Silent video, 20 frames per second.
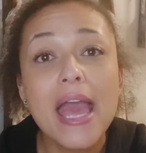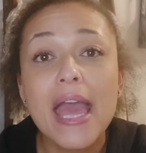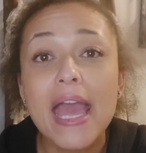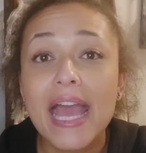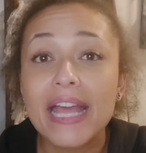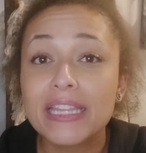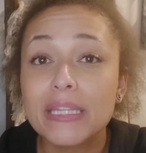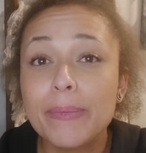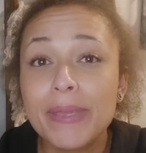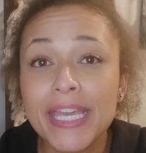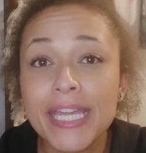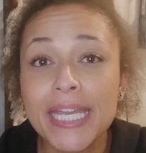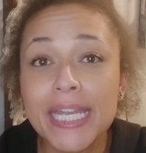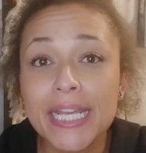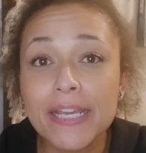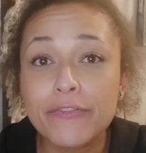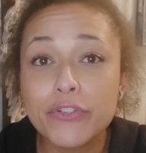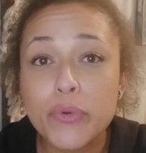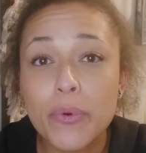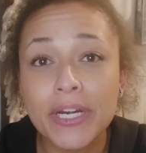At the beginning
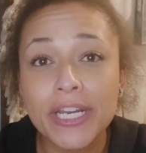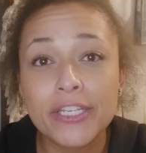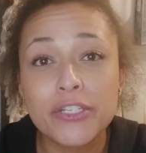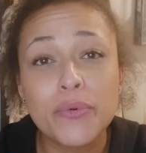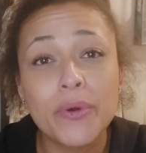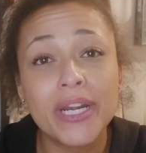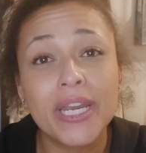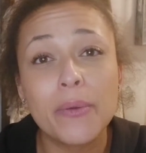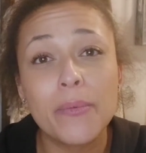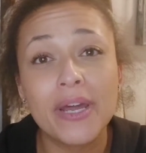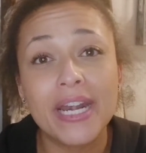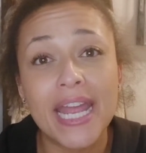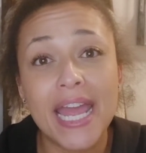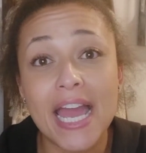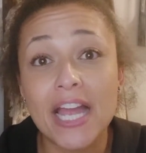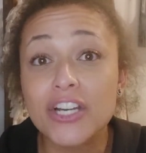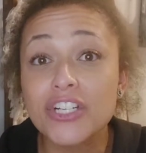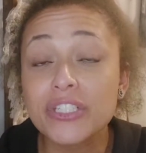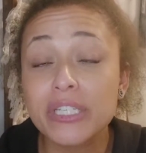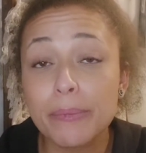of 2021, I
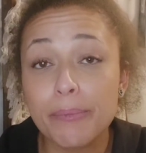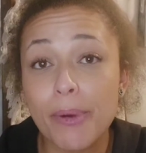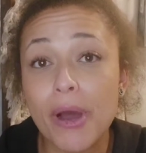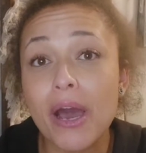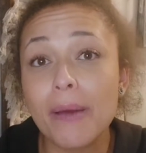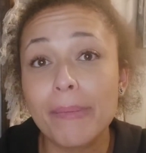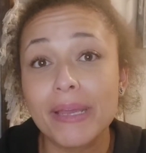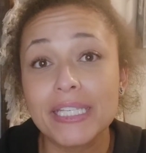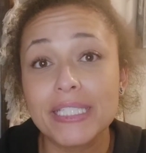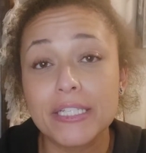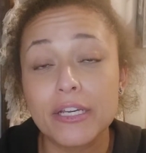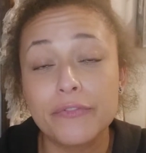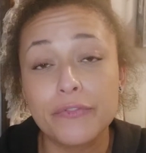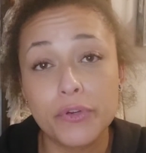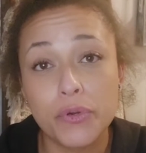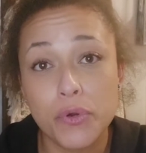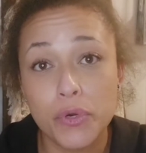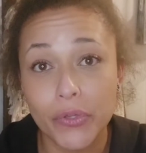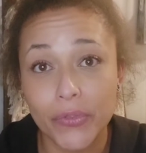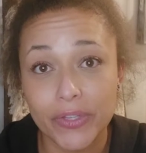actually bought myself a
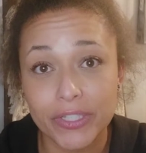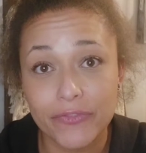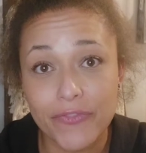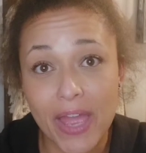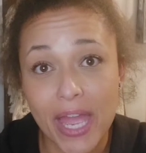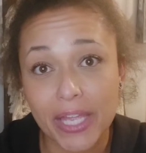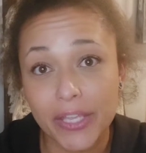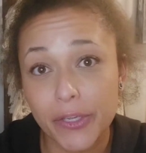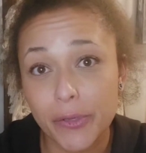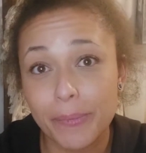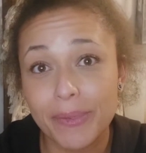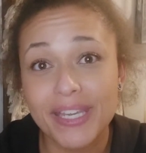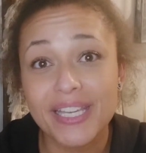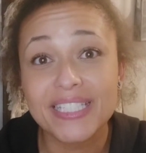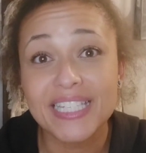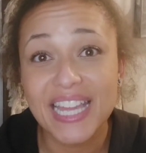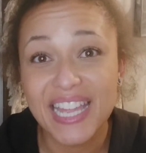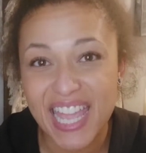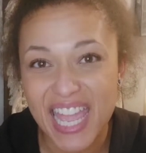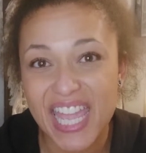cordless vacuum because
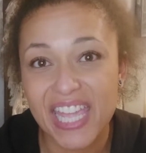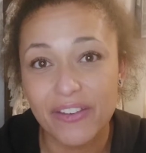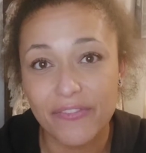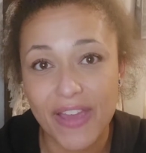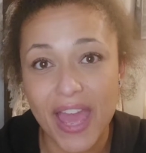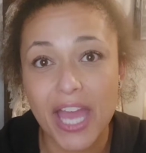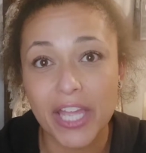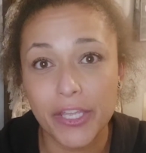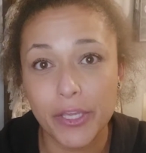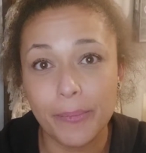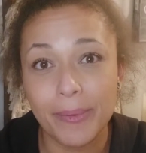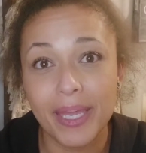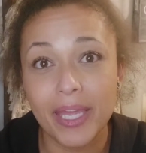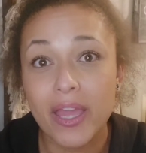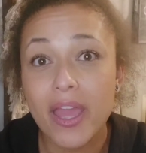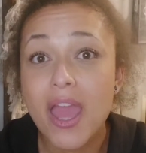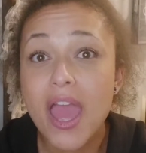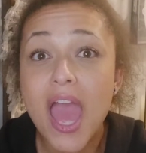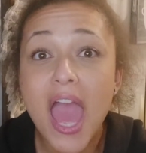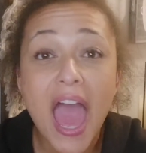I hate vacuuming.
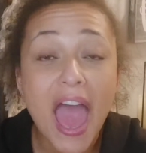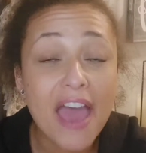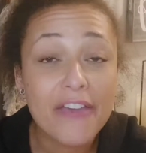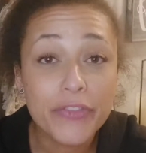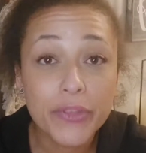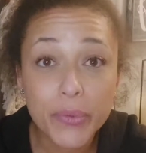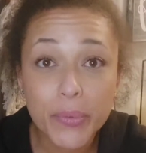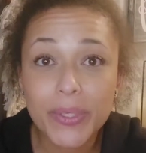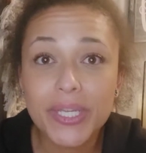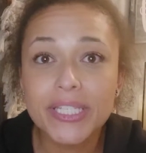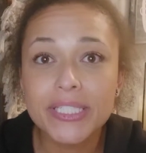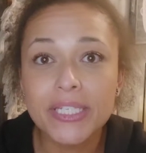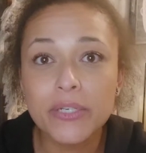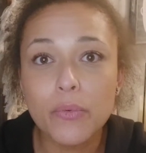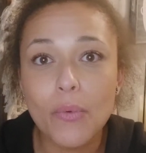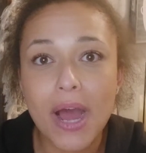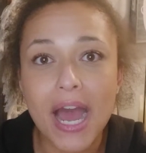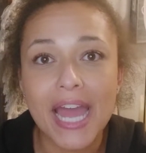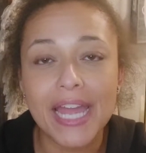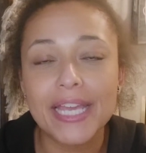And the reason
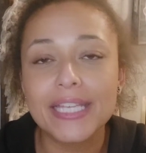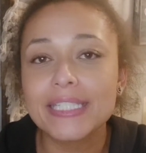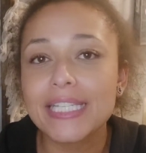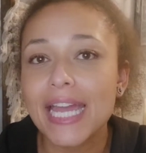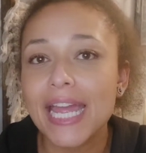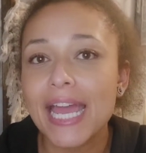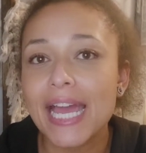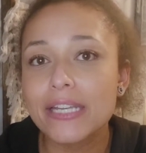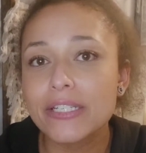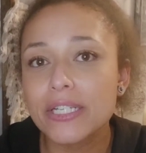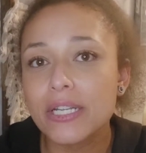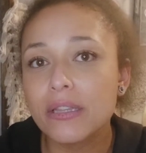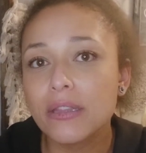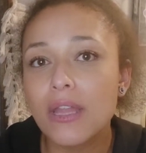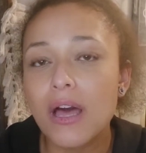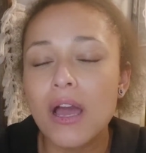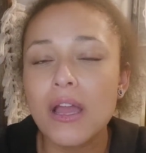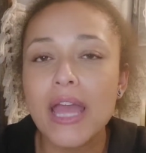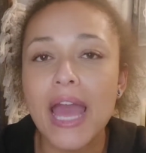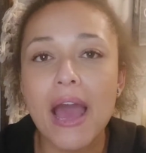why is I had to
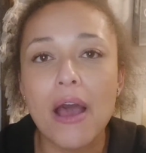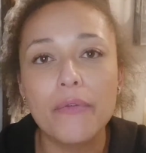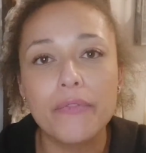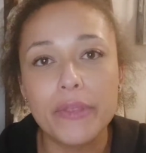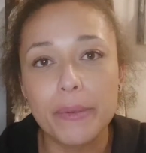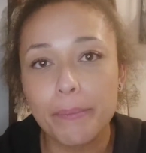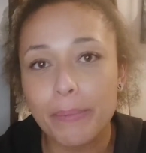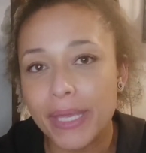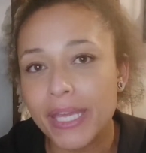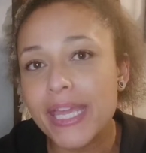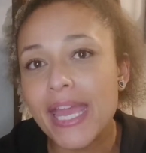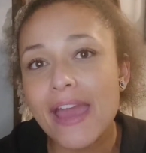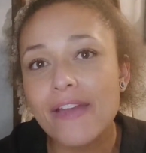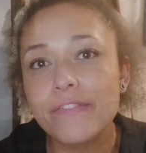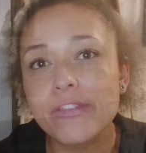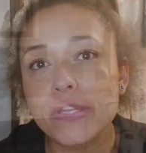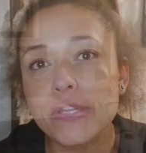lug out the big heavy